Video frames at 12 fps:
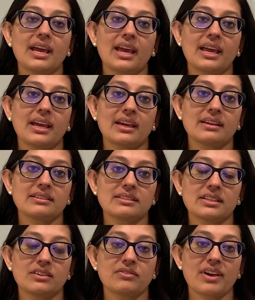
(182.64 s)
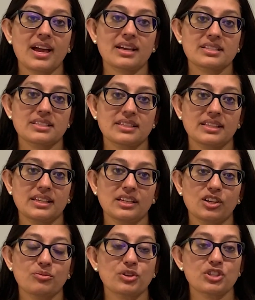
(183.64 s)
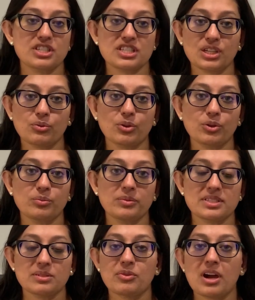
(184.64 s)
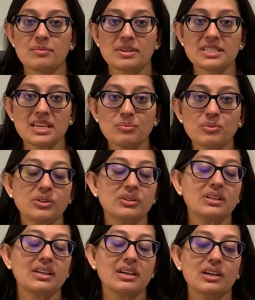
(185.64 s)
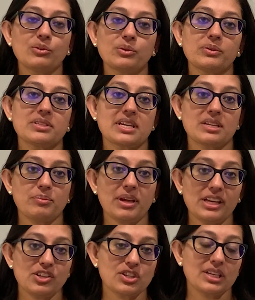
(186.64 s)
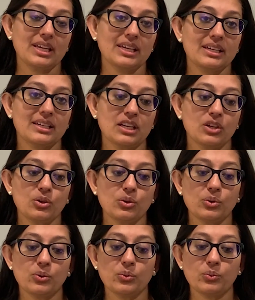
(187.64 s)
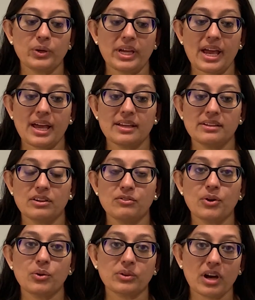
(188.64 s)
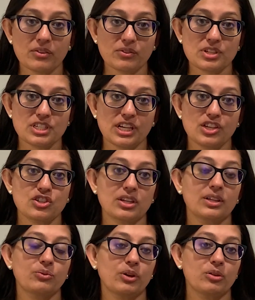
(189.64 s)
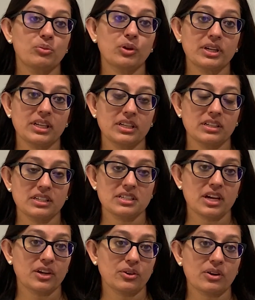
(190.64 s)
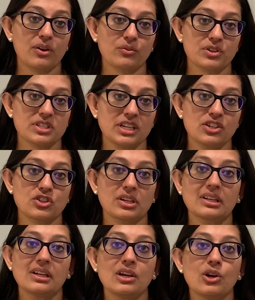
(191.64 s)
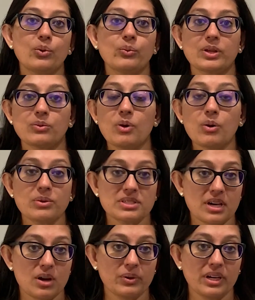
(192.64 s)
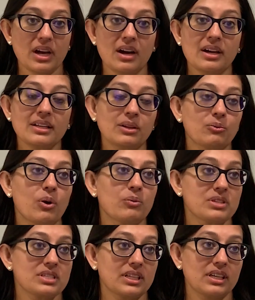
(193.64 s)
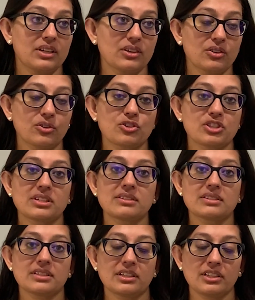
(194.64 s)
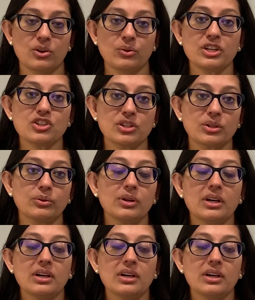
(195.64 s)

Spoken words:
And in fact, the emergency room is a prime example. We would send a patient in who we had a phone conversation. We would put in an entire conversation with what was going on and what was the urgent issue,